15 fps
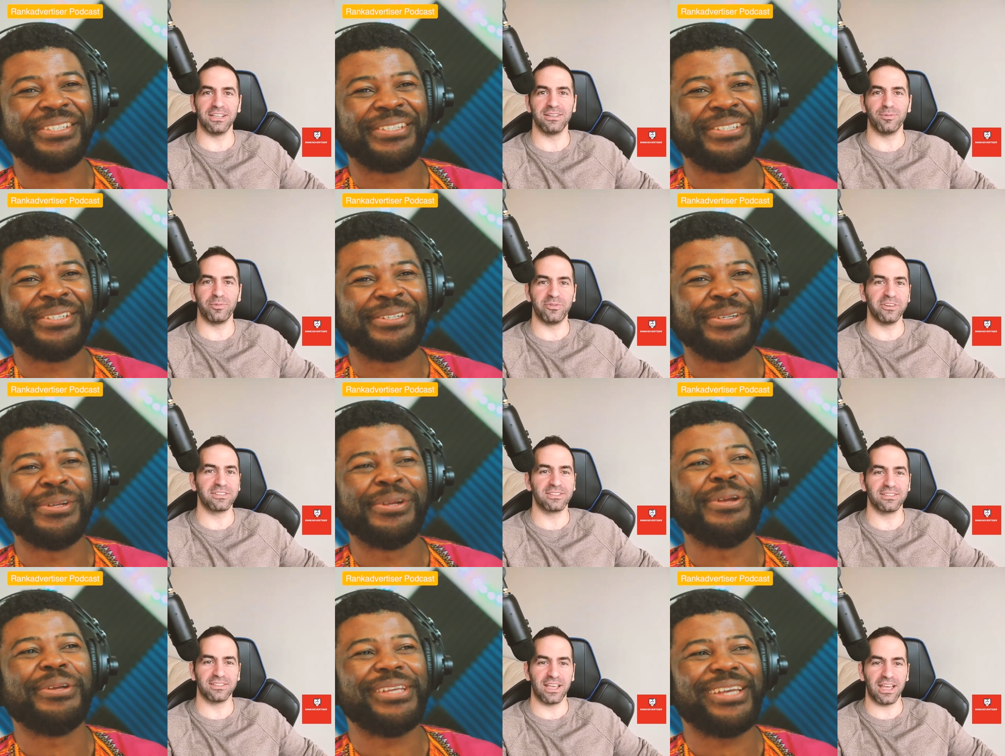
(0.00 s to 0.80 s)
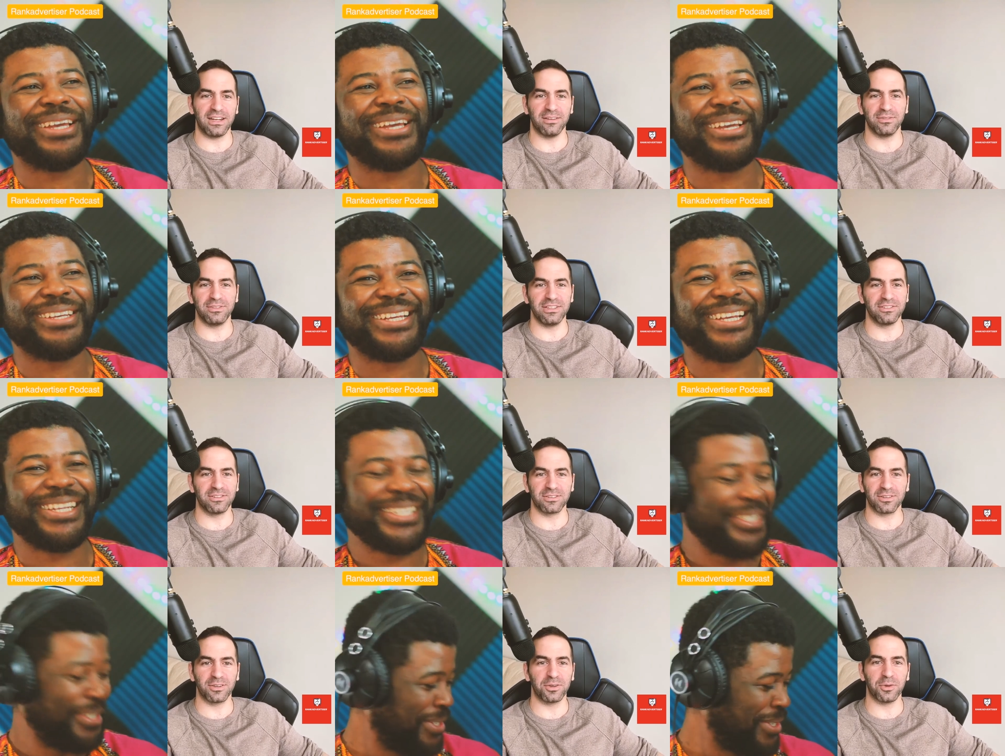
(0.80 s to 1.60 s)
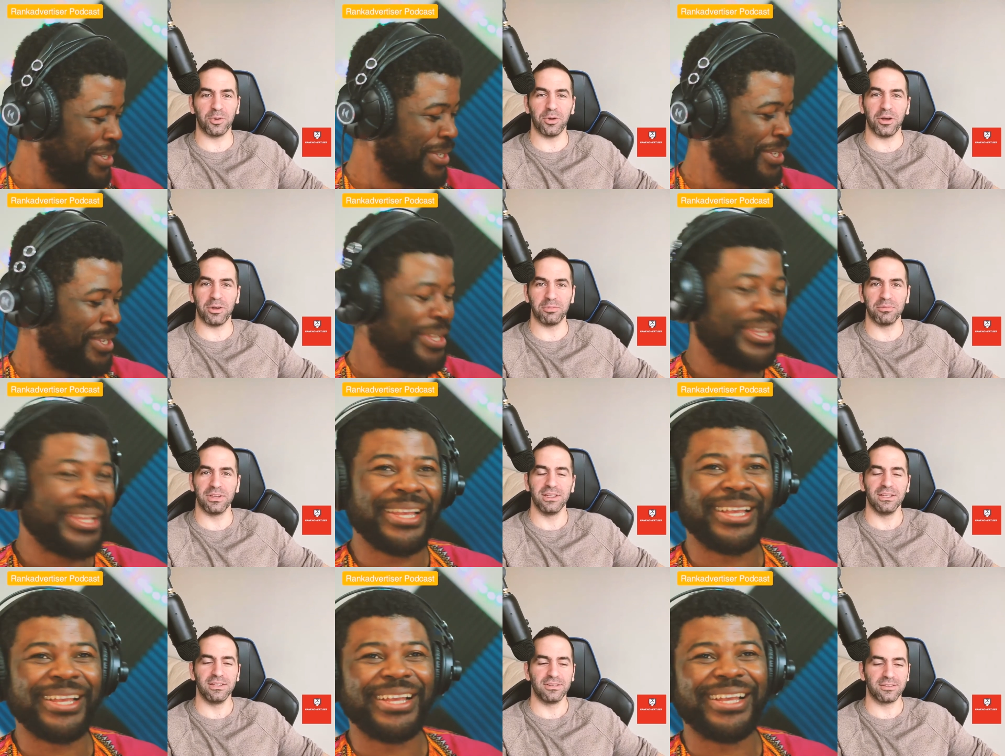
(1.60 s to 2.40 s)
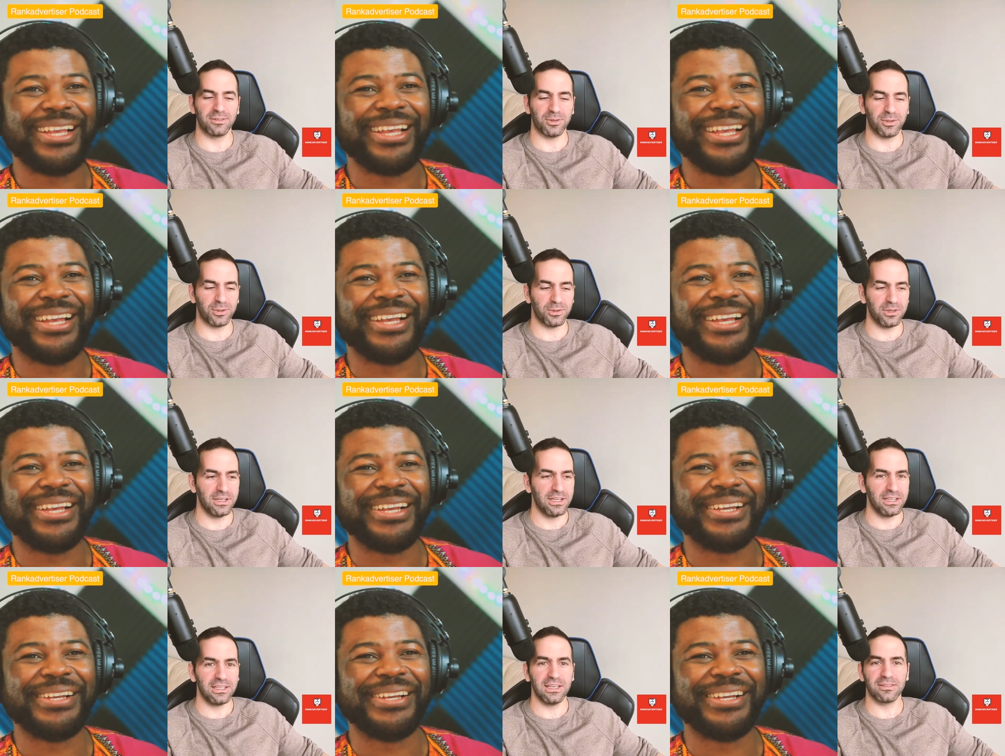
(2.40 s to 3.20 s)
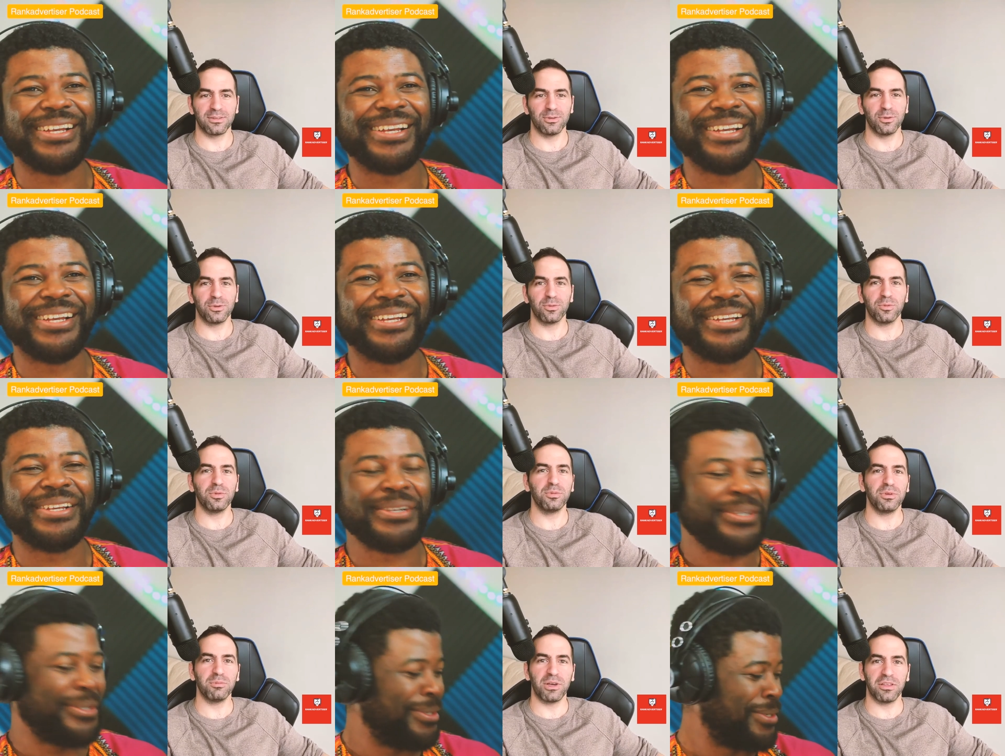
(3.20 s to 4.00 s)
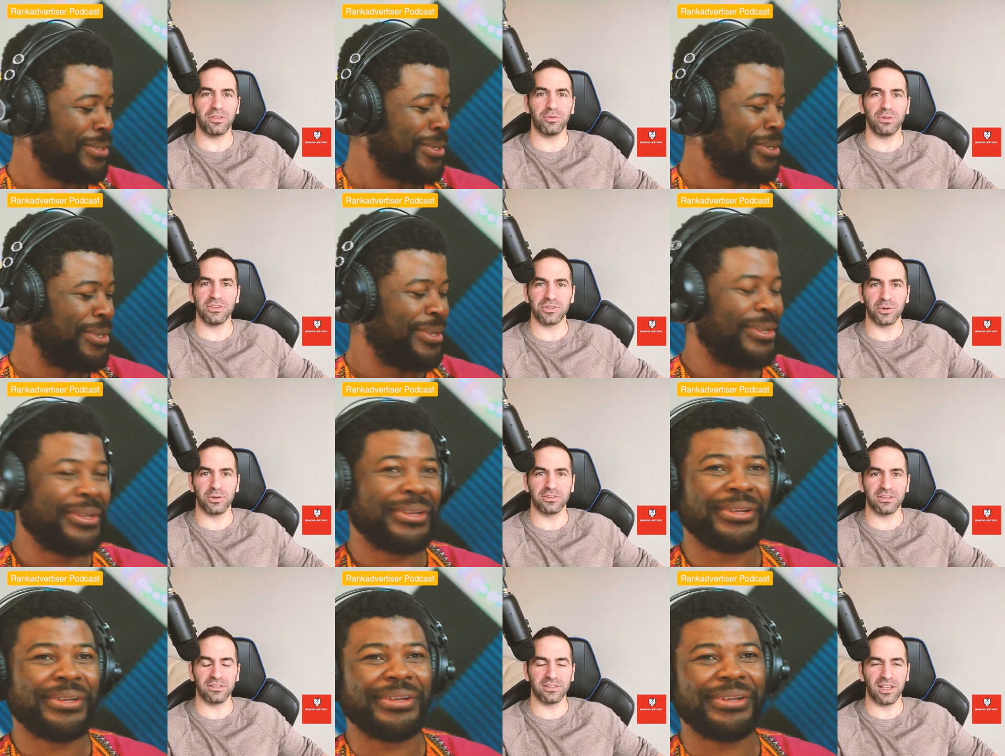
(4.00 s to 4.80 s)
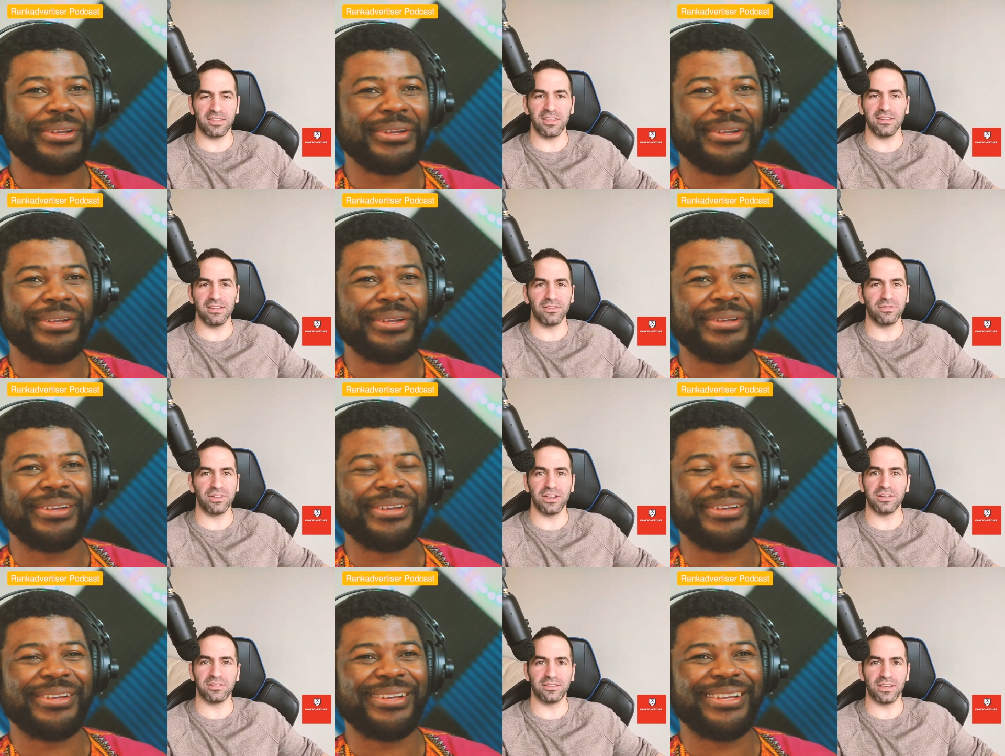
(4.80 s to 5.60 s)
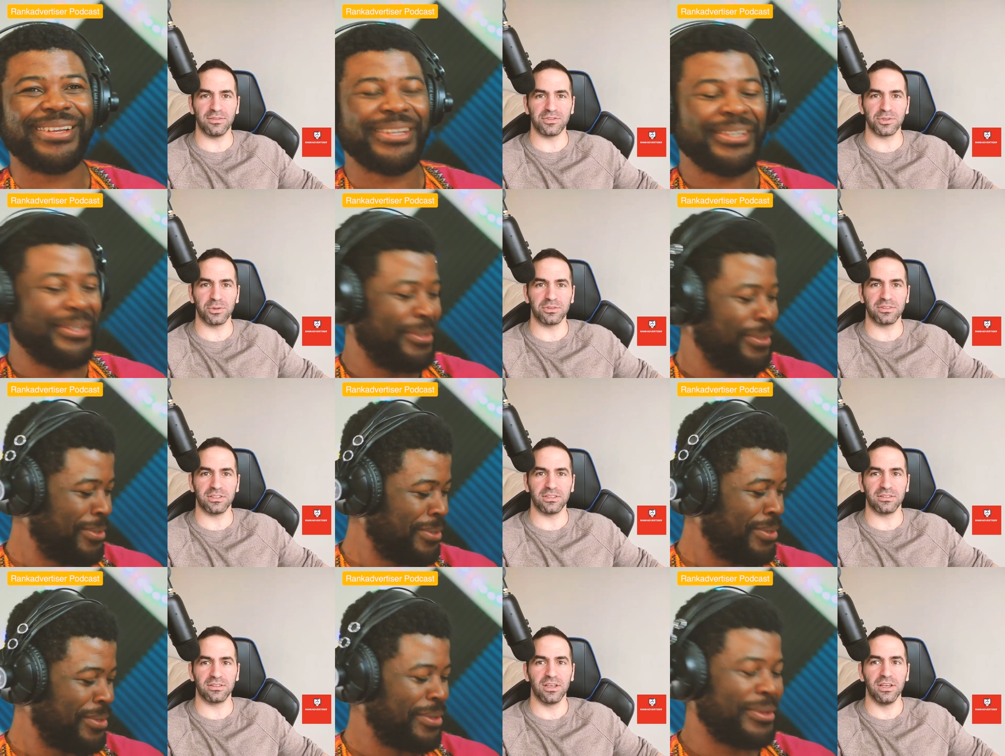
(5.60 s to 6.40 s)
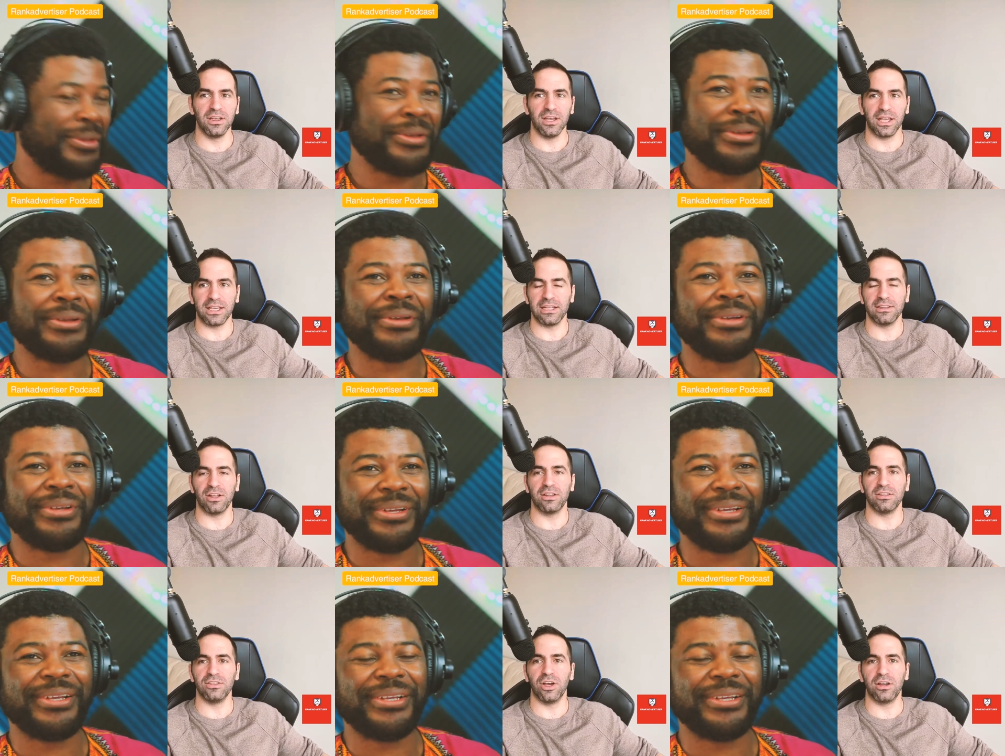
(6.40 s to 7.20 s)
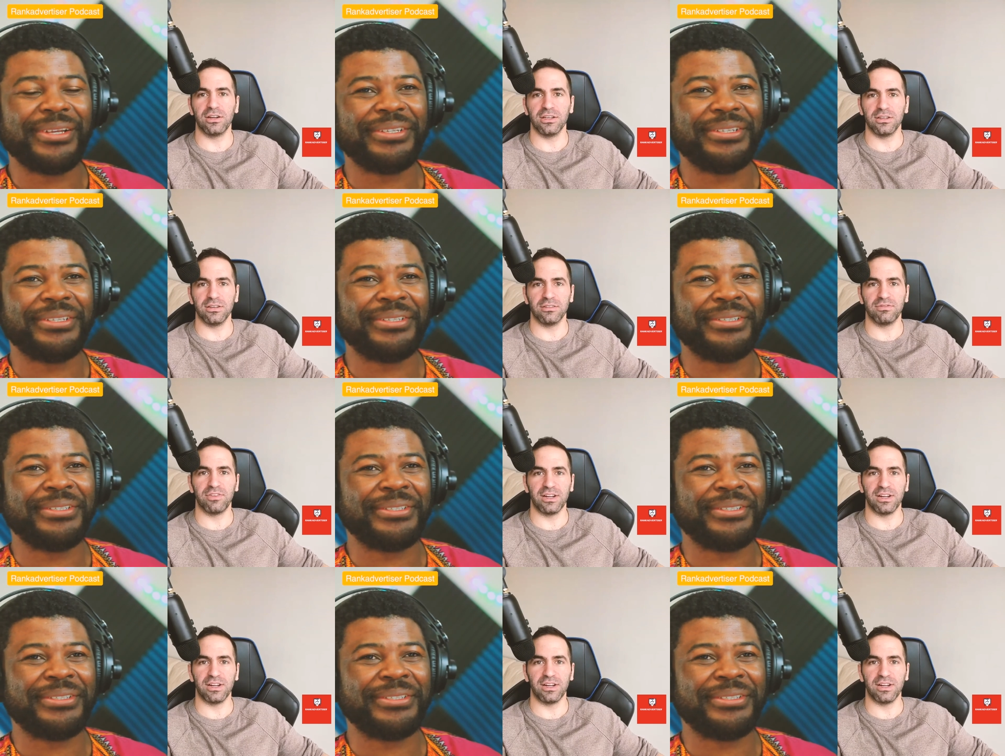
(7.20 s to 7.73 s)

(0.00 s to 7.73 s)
Speaker 1: right? Versus the NFT is just gonna go up. So yeah, so those would be my three choices. I think they're very safe choices. Again, not not a